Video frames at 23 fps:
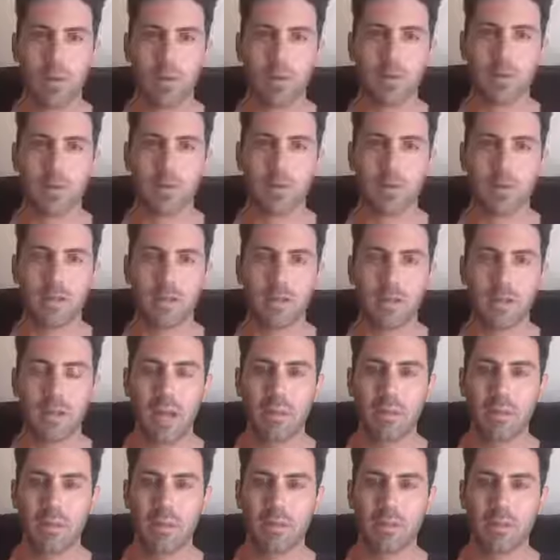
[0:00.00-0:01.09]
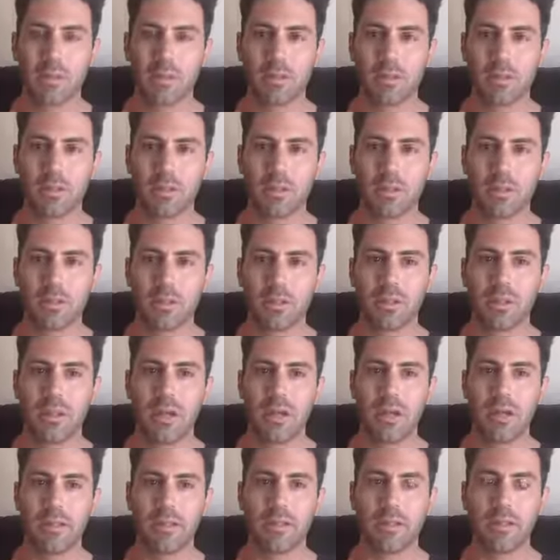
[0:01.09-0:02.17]
wanted to elaborate on something too, is a
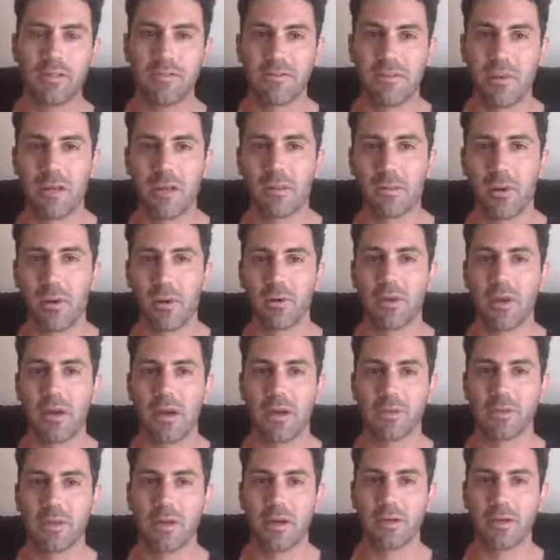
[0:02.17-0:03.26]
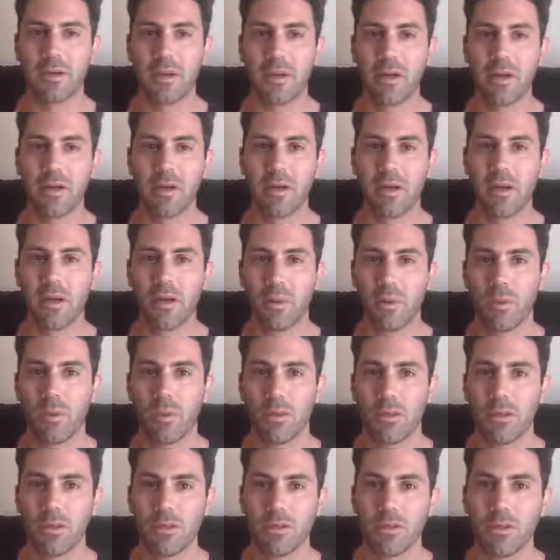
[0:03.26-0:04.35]
lot of these fake programs out there,
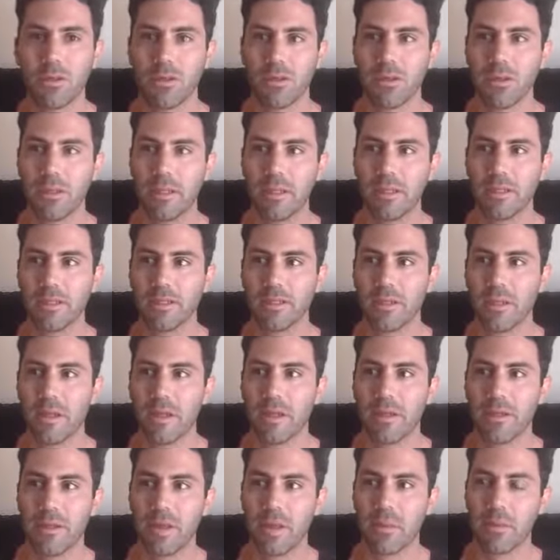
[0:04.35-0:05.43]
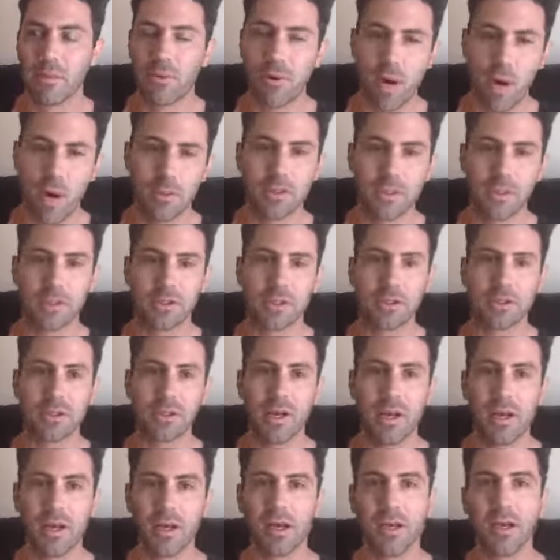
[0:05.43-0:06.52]
what they do is they promise
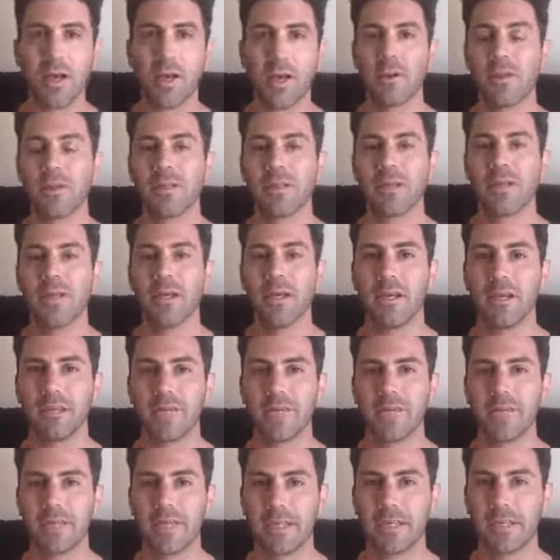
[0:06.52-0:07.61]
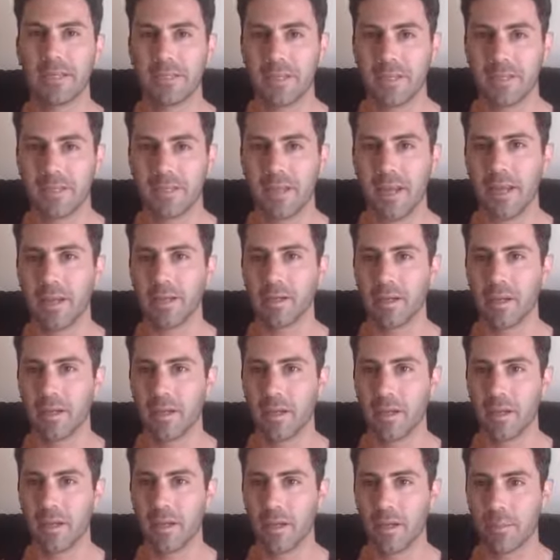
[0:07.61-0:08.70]
you a guaranteed fixed
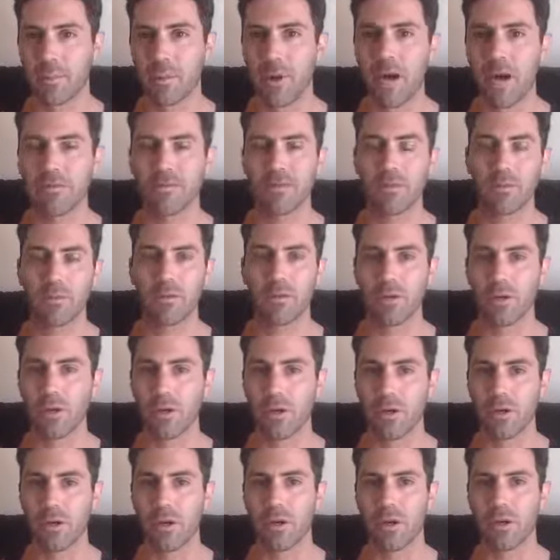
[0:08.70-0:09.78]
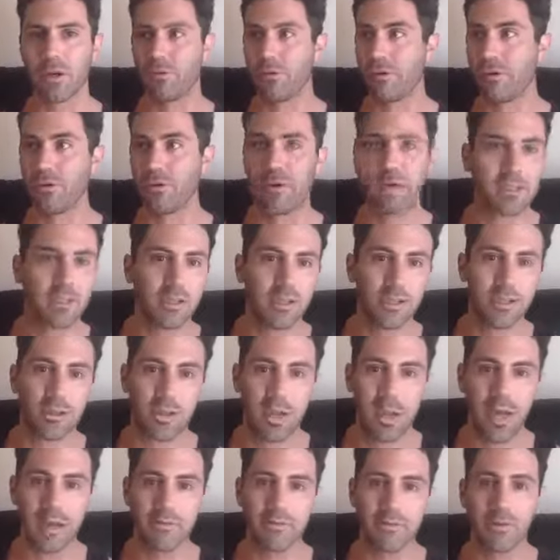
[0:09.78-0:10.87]
daily profit return for the rest of your
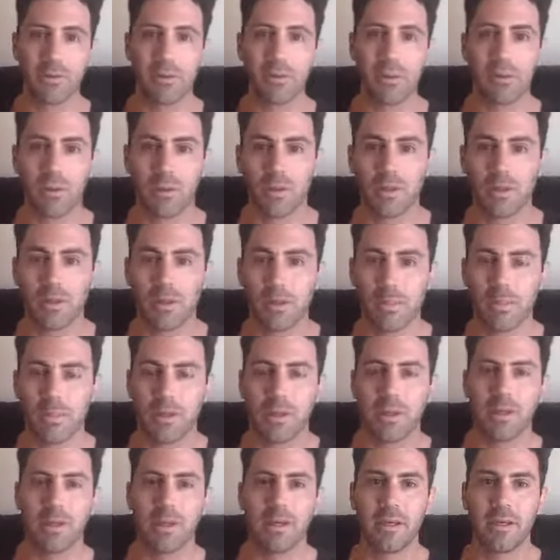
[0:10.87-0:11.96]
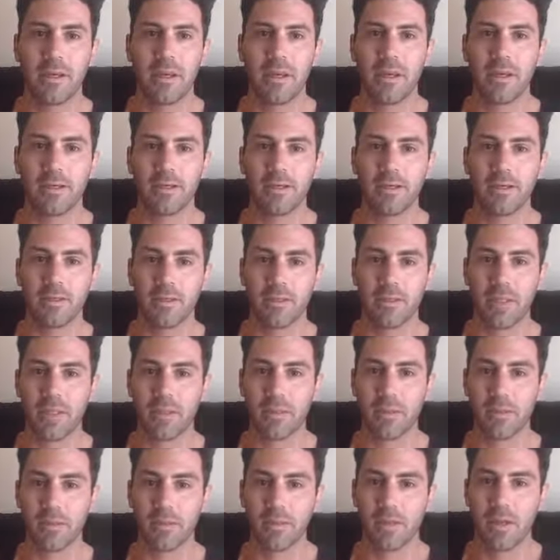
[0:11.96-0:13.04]
life, which is completely
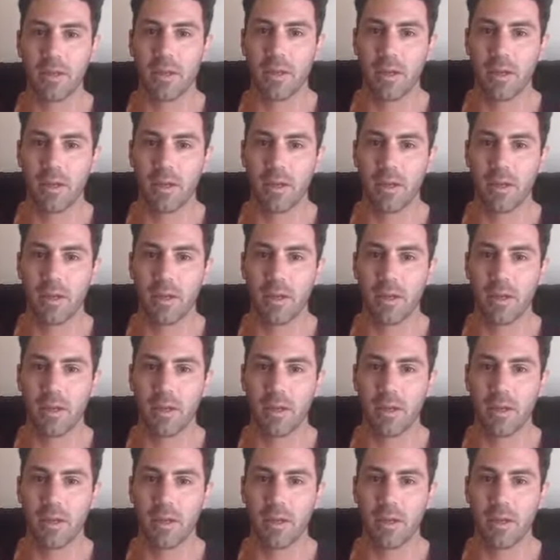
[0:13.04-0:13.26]
unsustainable.